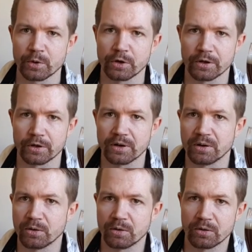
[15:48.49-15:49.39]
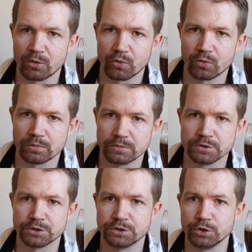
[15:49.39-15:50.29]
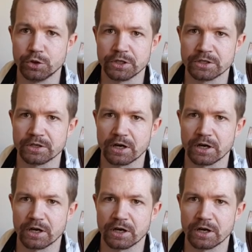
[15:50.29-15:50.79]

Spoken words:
during